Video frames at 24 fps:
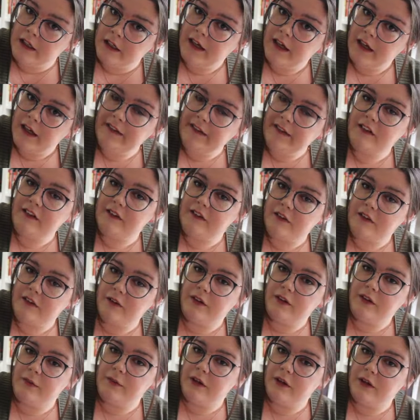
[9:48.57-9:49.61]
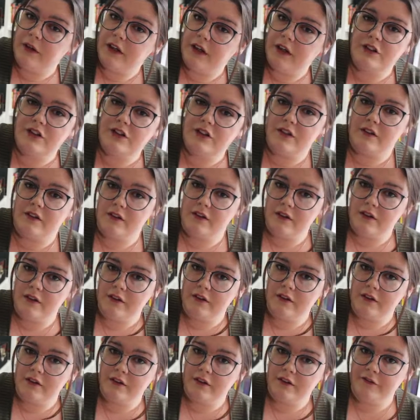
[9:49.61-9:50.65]
and then slowly work on just
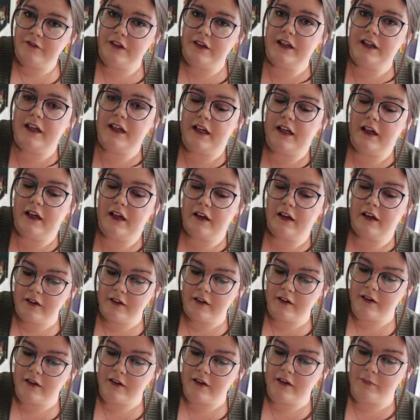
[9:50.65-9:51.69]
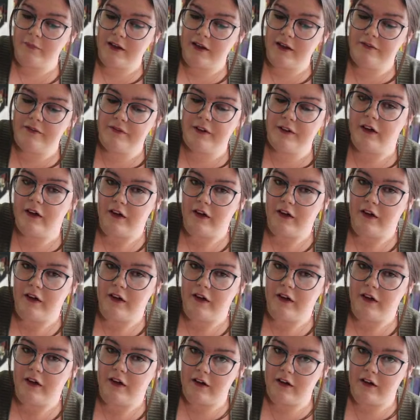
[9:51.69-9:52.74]
fading my finger
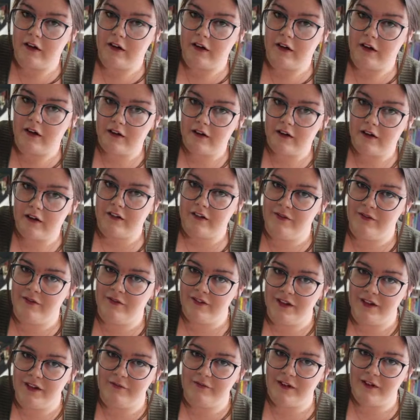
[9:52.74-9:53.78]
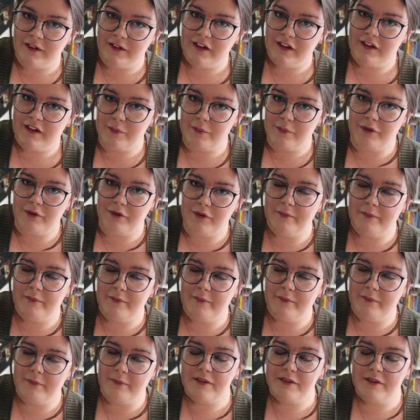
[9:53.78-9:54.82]
down and fading the prompt
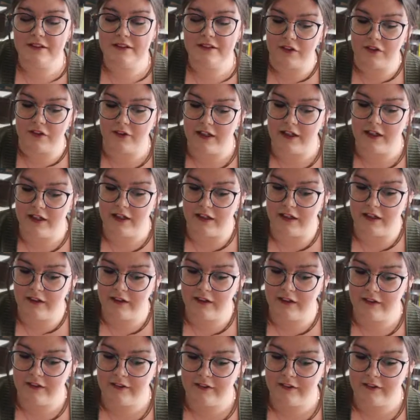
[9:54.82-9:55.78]
until it's just right here.